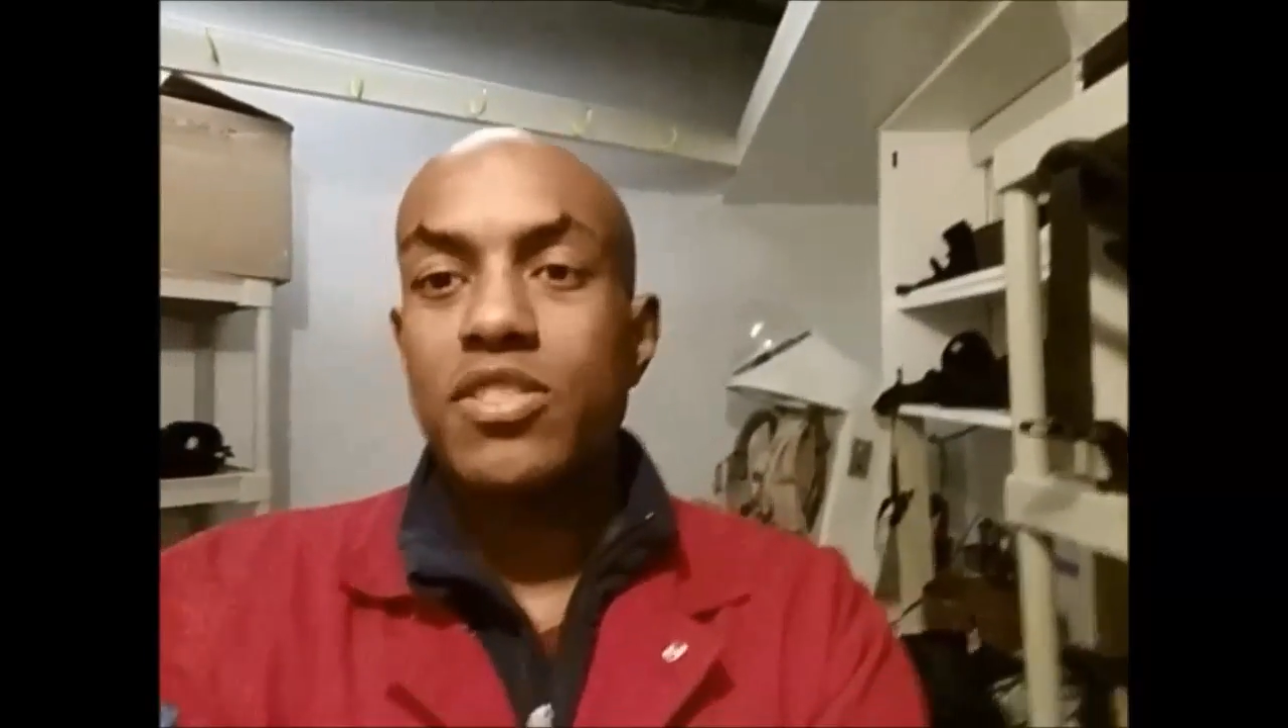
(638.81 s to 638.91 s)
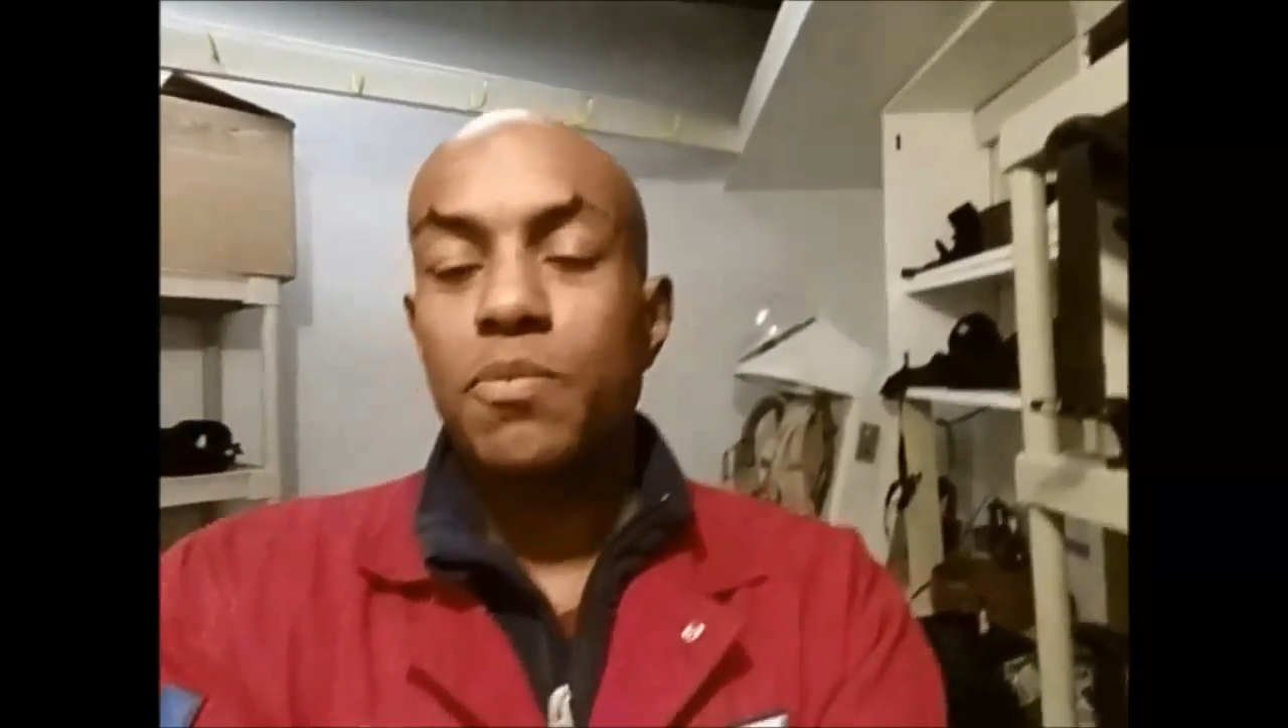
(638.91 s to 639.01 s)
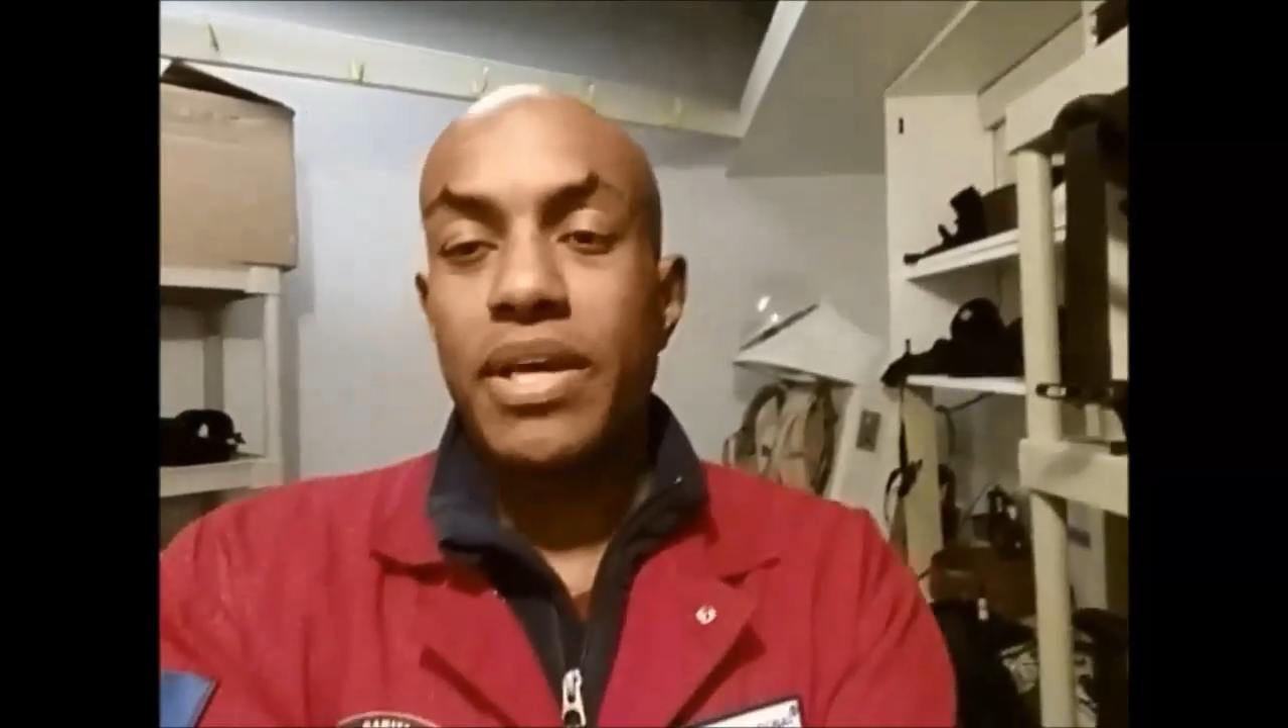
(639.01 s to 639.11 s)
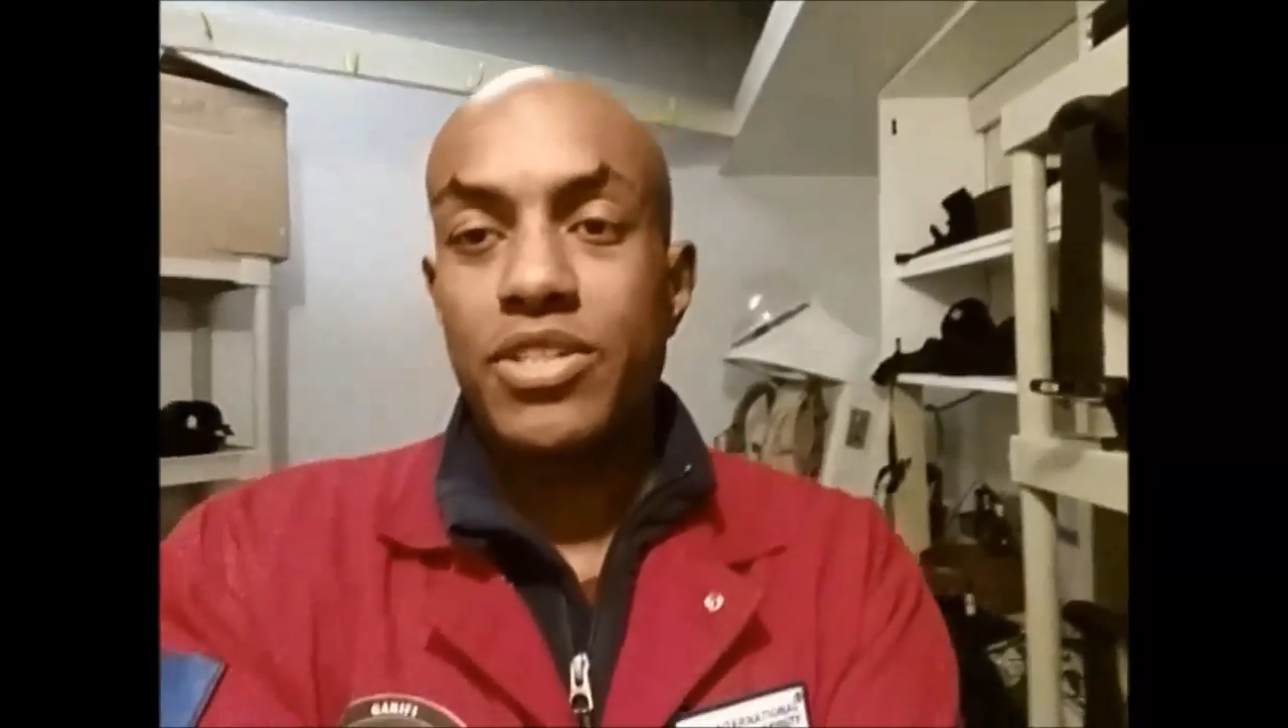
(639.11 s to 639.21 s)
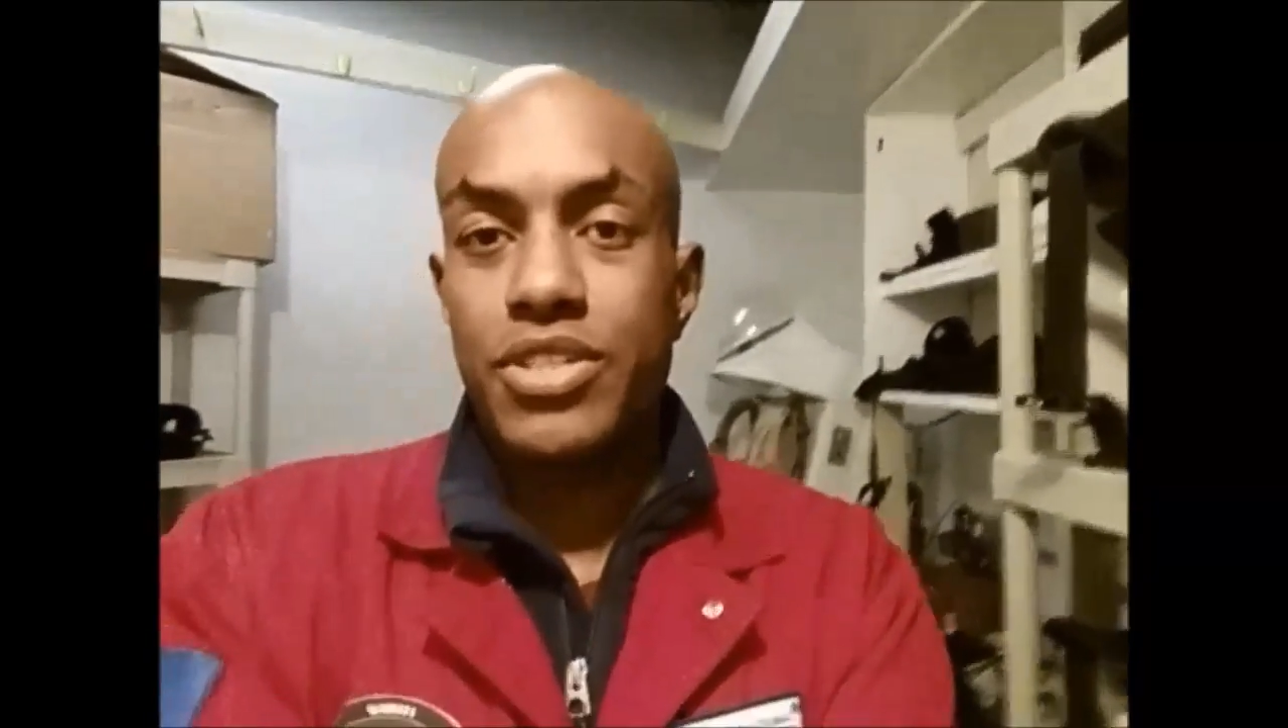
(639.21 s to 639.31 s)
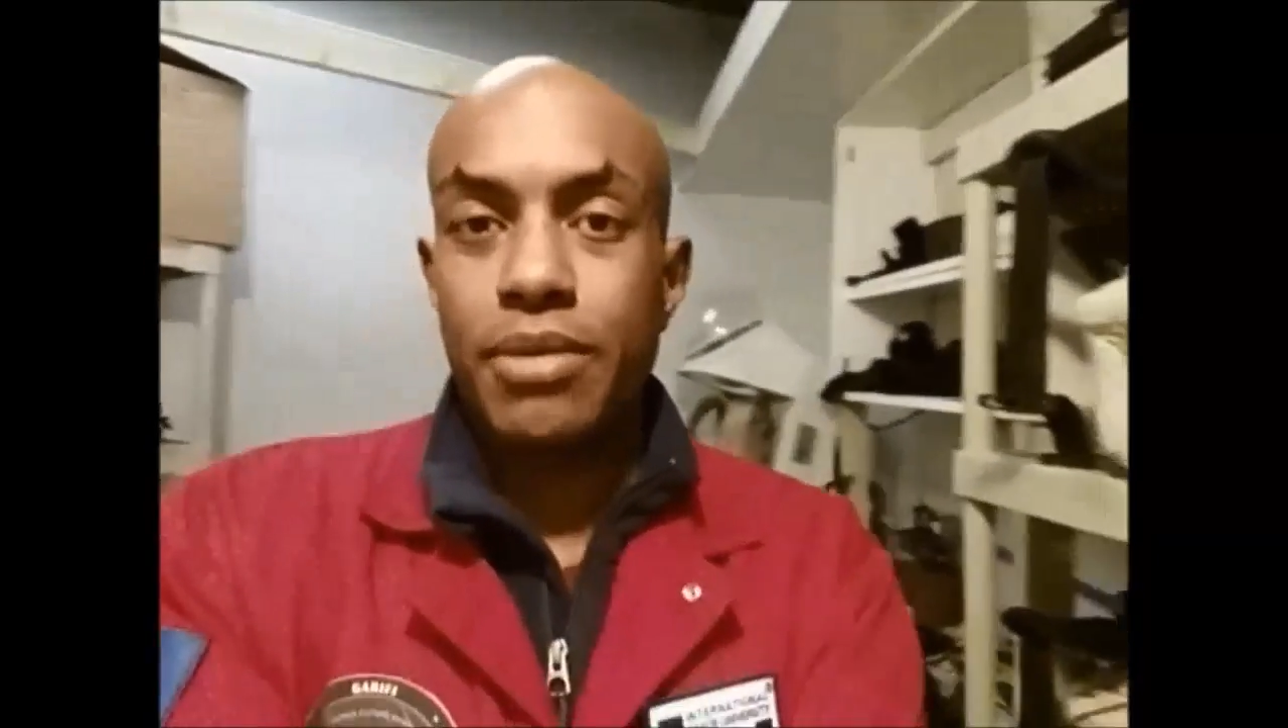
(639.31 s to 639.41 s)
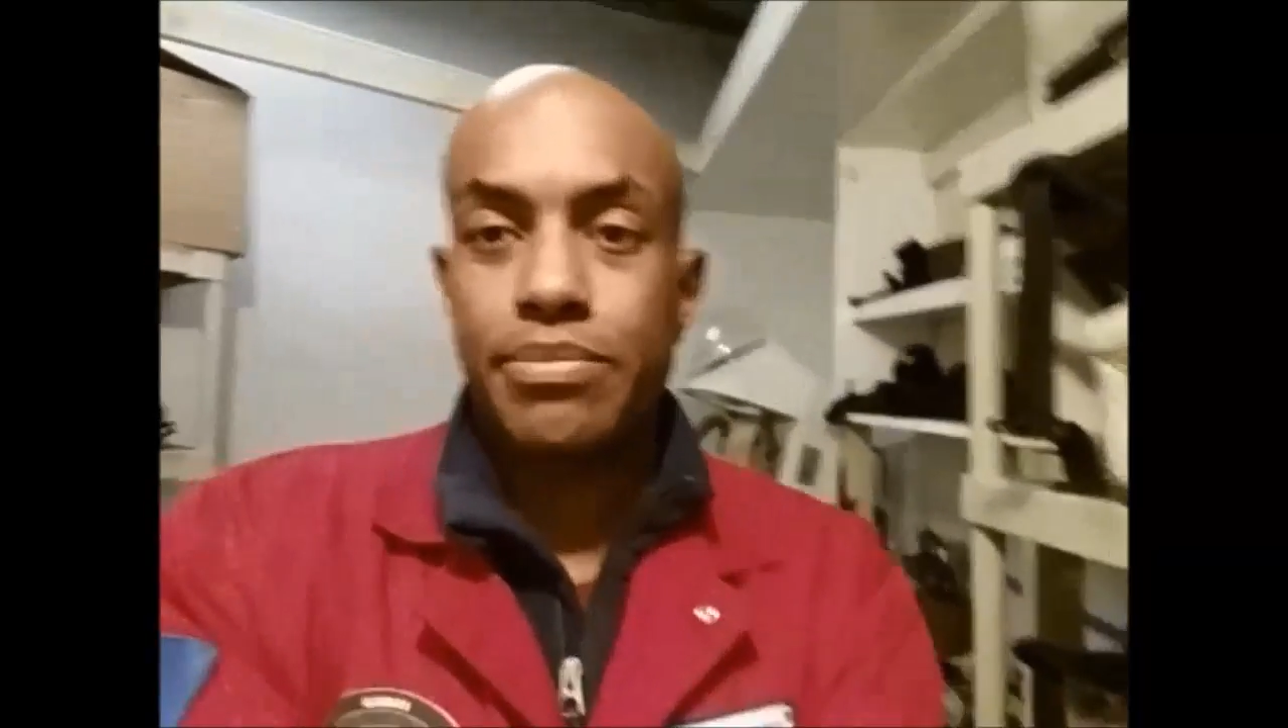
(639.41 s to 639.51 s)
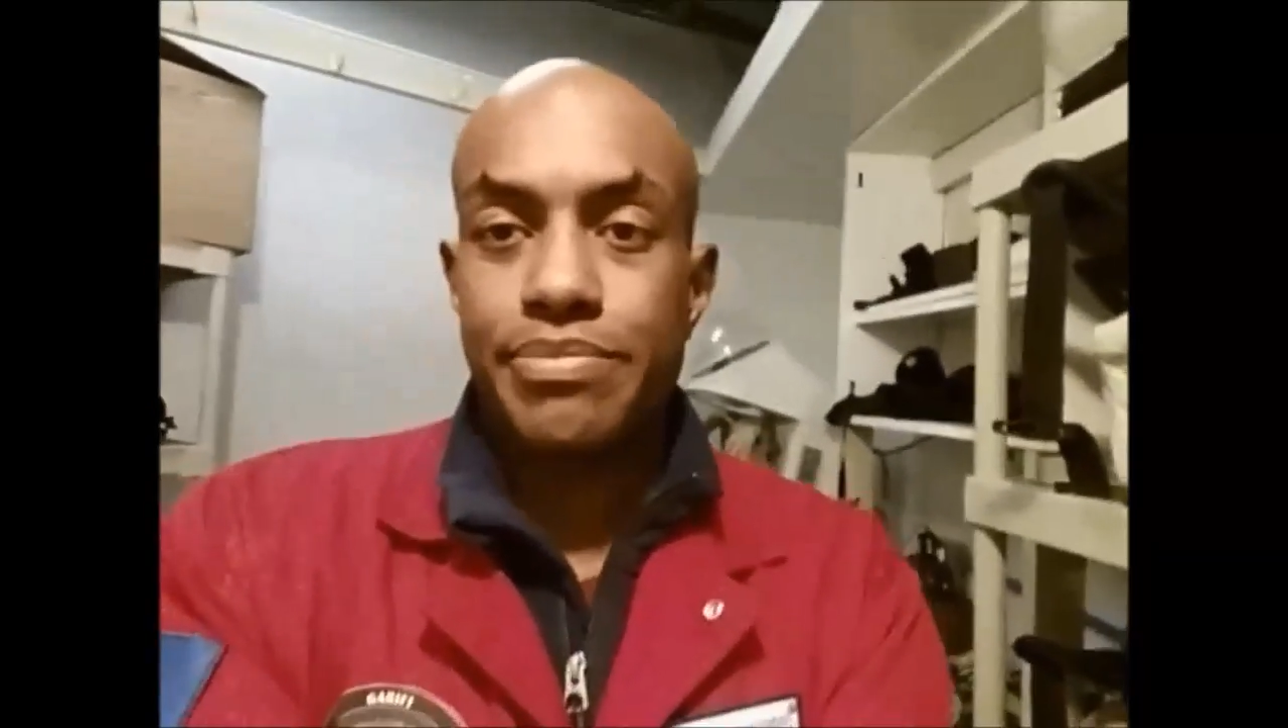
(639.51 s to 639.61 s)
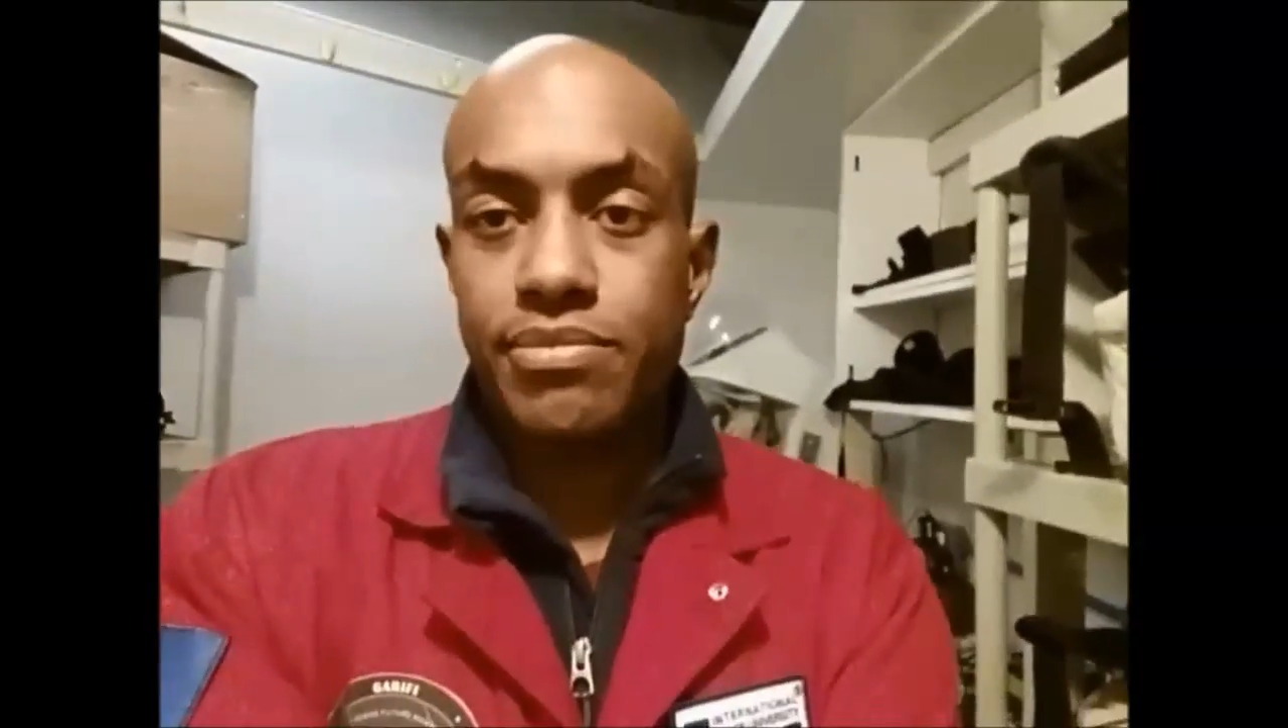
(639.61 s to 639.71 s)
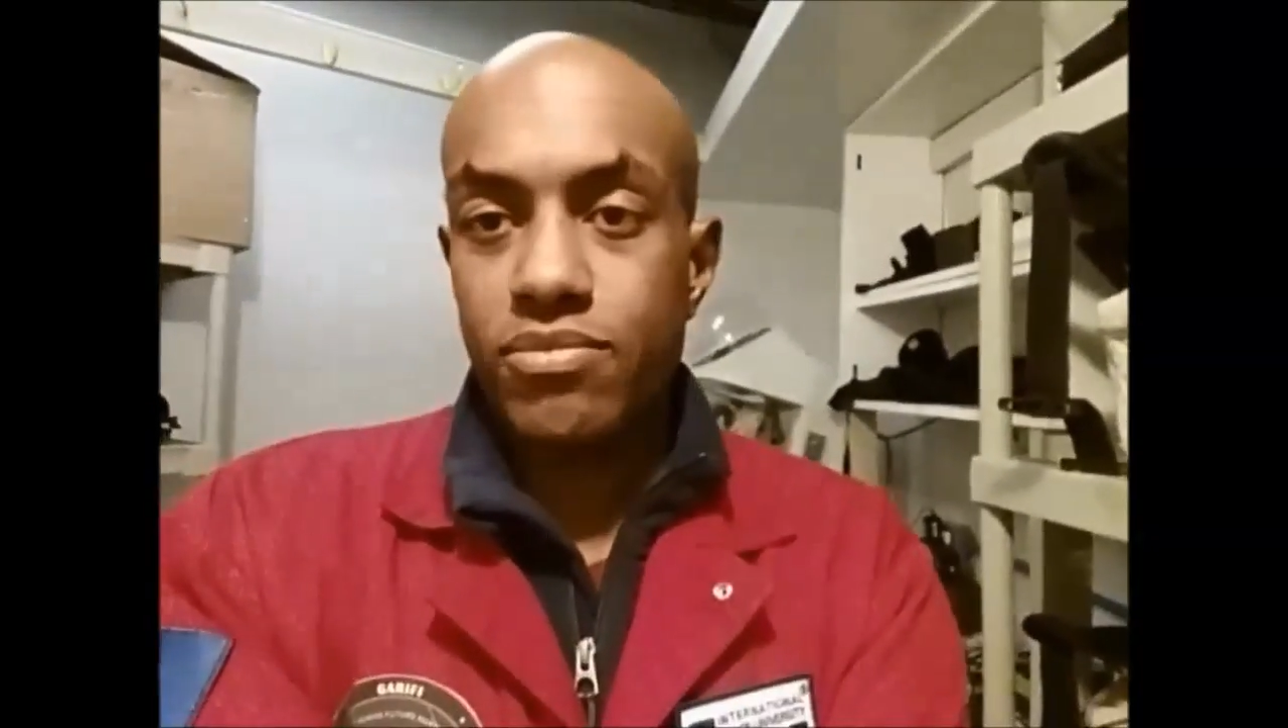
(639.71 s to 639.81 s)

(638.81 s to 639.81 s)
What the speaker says: spaceship,